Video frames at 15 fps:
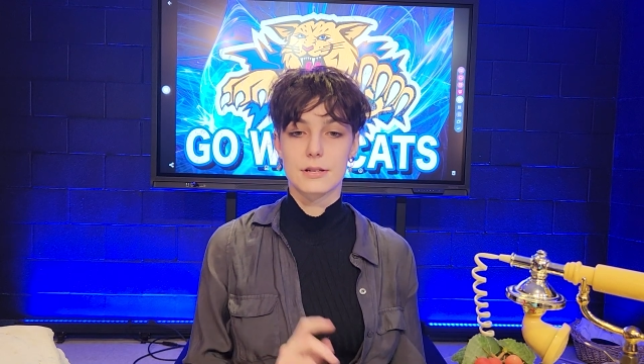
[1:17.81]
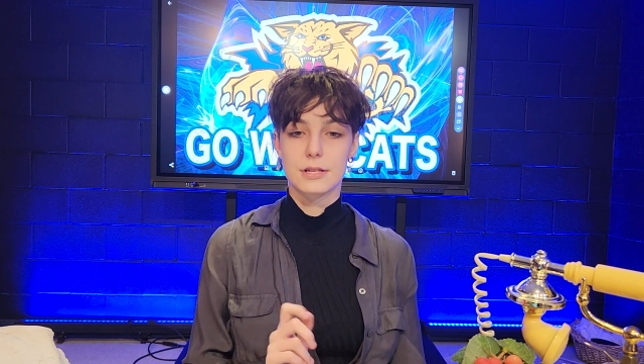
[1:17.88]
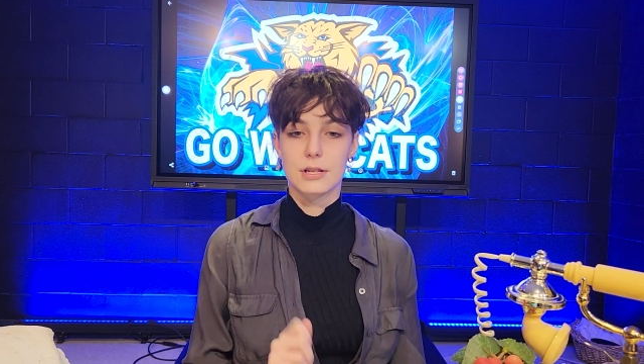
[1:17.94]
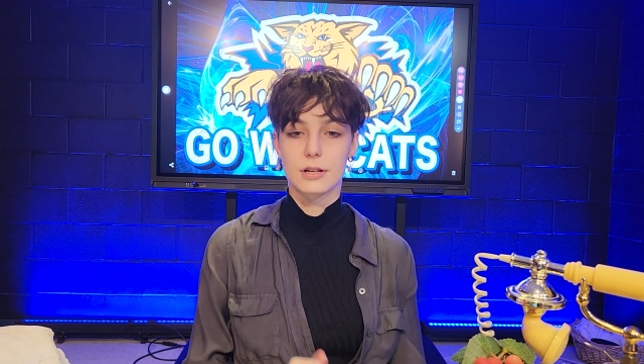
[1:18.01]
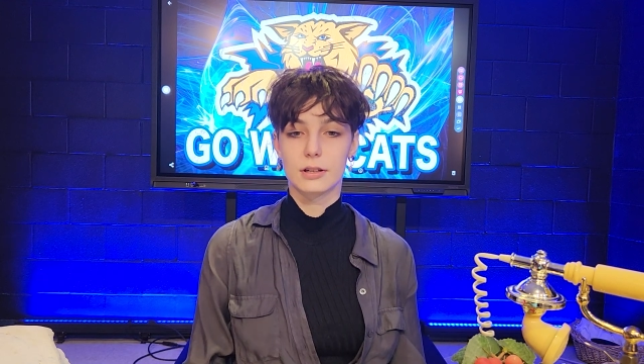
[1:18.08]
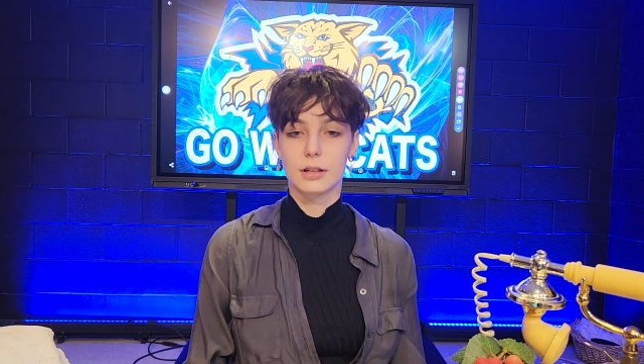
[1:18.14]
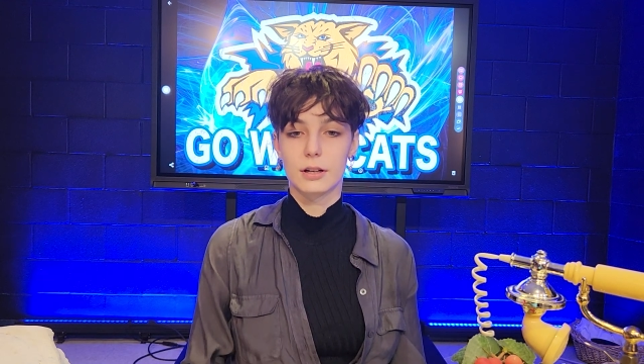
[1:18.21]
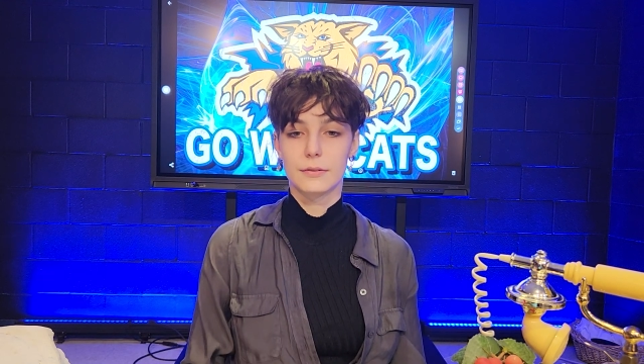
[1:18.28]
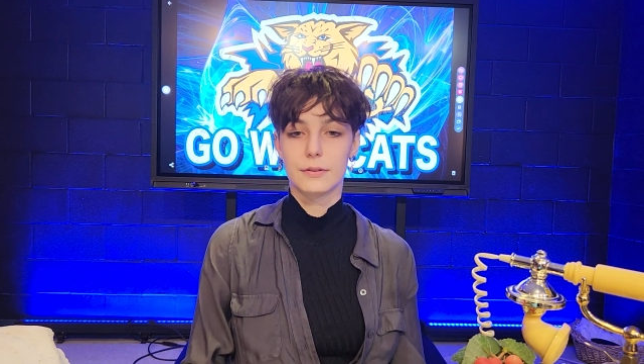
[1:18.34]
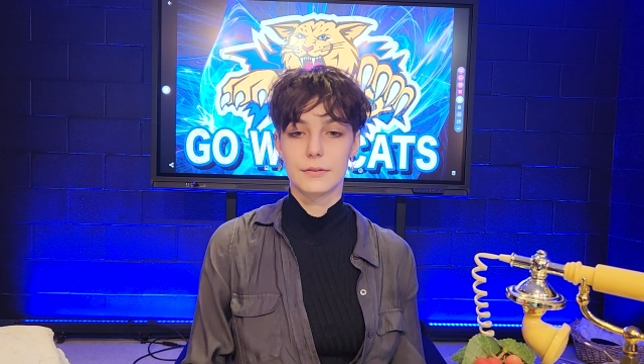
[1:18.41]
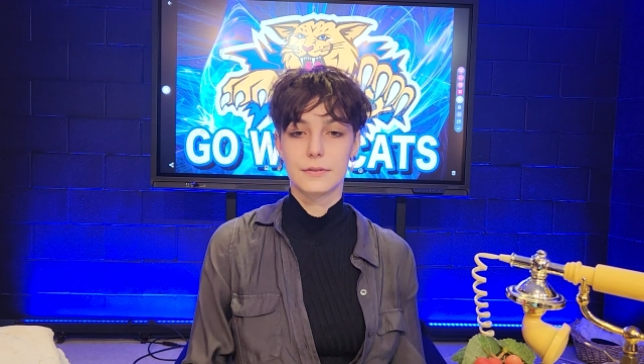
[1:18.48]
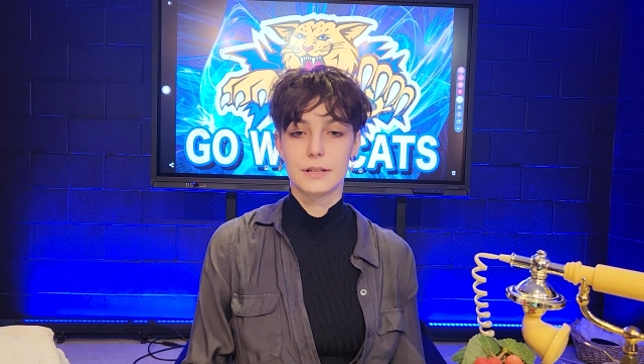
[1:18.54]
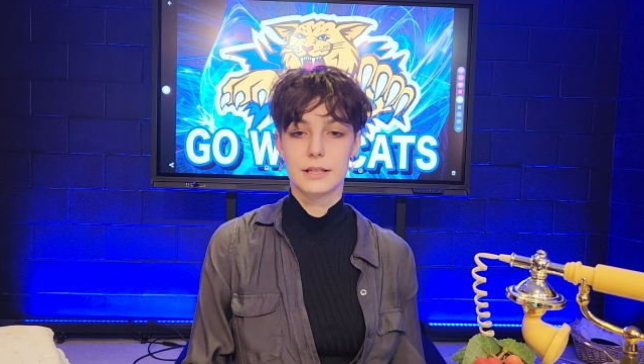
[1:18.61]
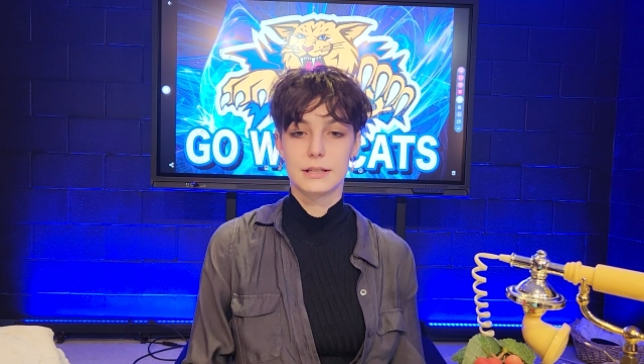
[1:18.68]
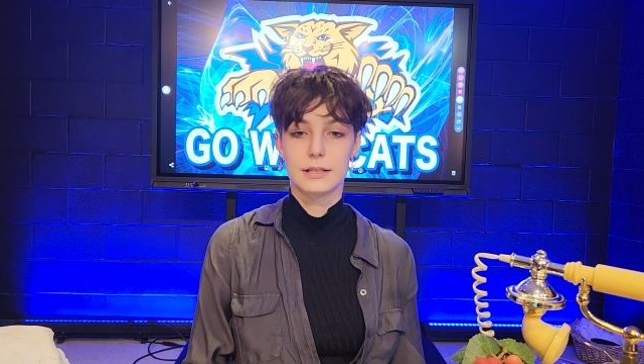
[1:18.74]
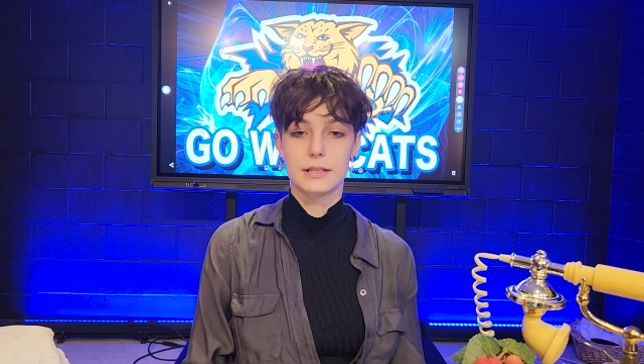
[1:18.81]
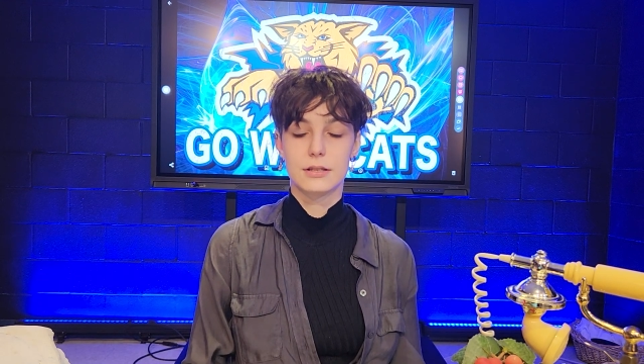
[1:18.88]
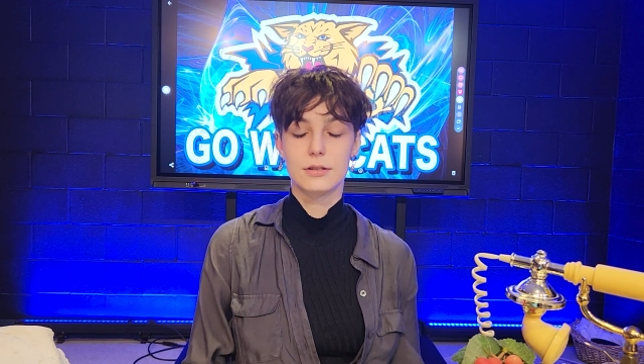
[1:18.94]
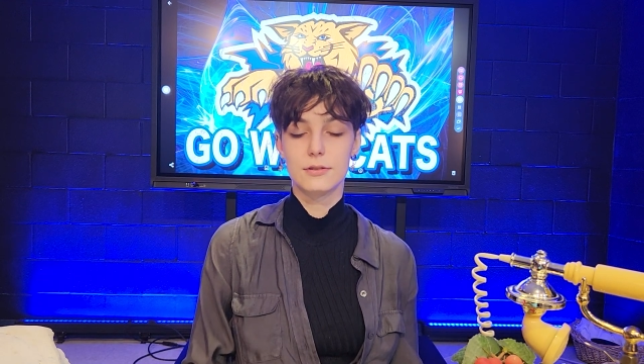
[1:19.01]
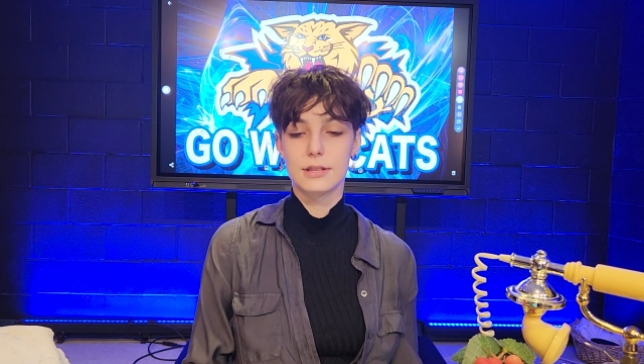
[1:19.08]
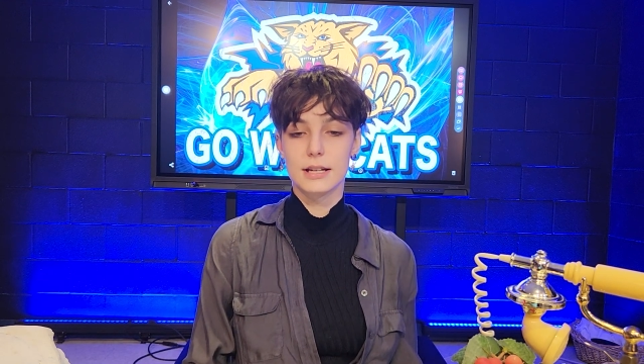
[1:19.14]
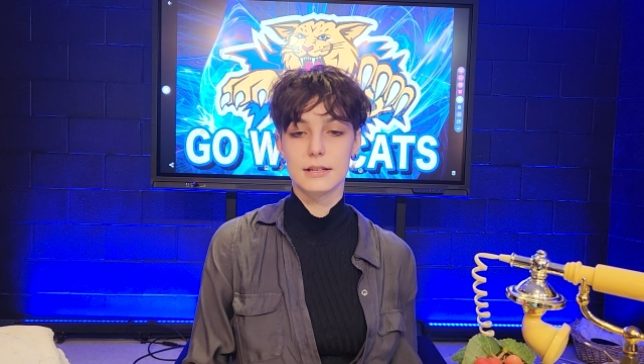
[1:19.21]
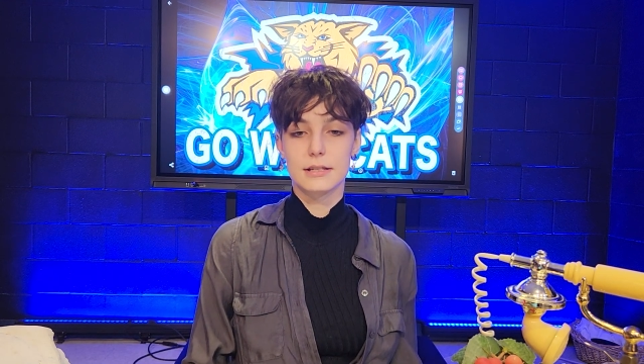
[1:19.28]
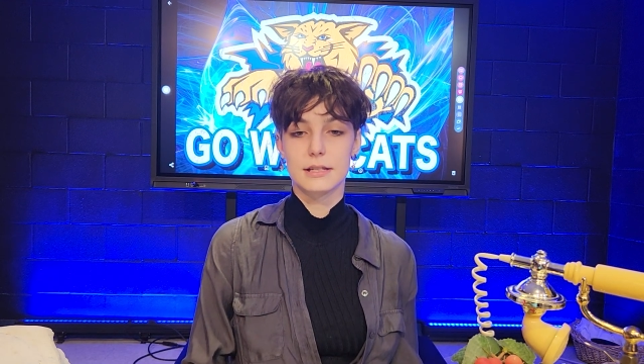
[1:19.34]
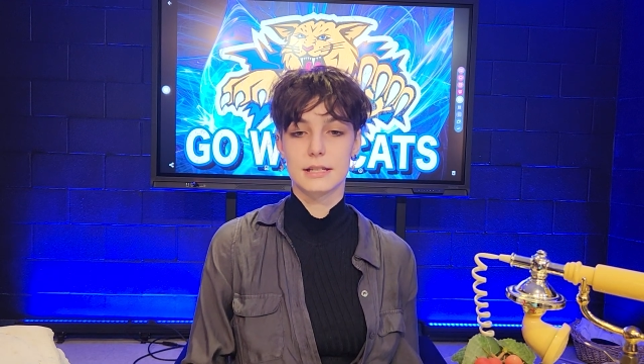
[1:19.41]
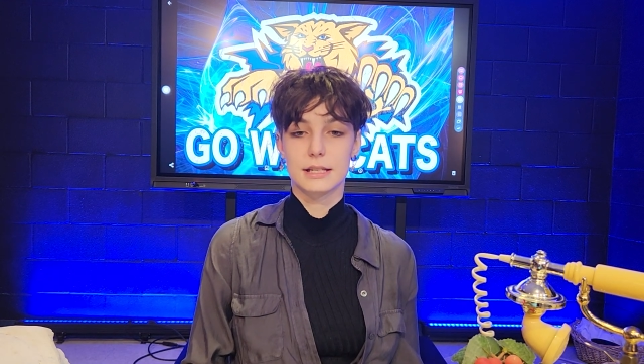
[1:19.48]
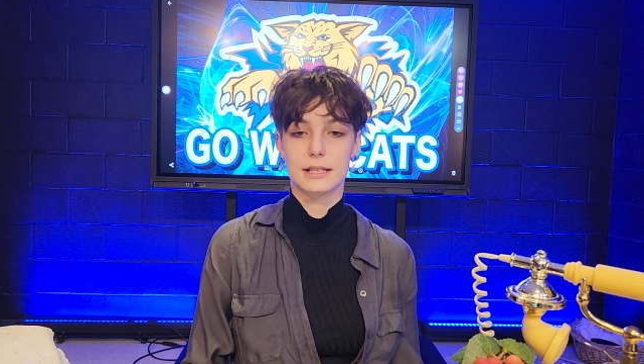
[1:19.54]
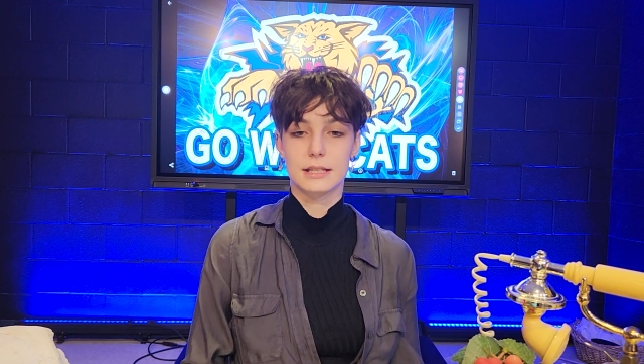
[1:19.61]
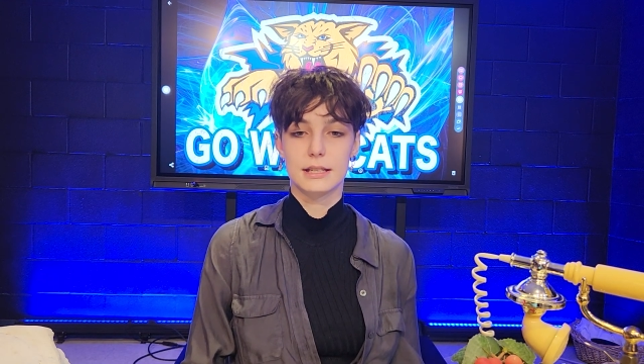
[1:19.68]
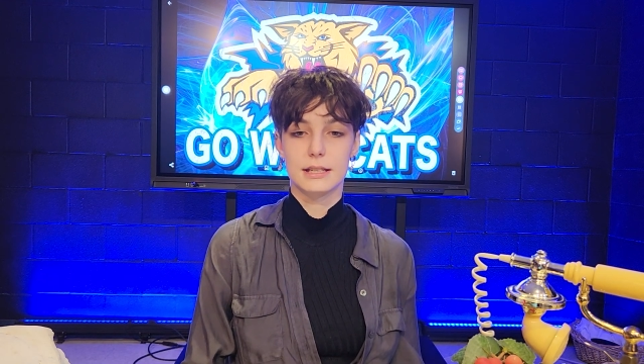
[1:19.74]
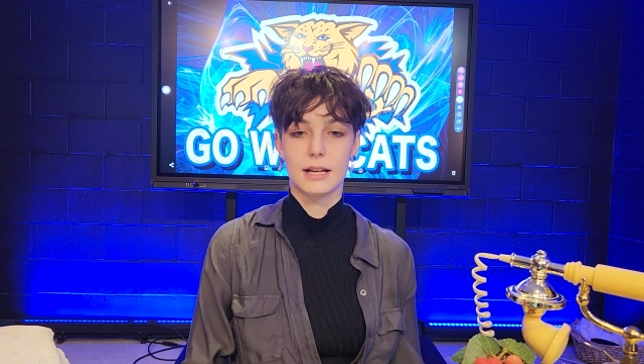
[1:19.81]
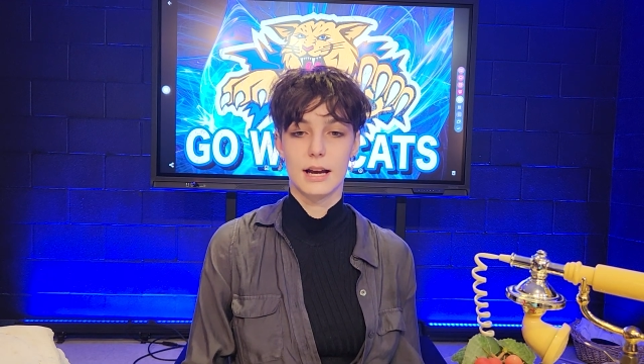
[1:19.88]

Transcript: a song off of his 2016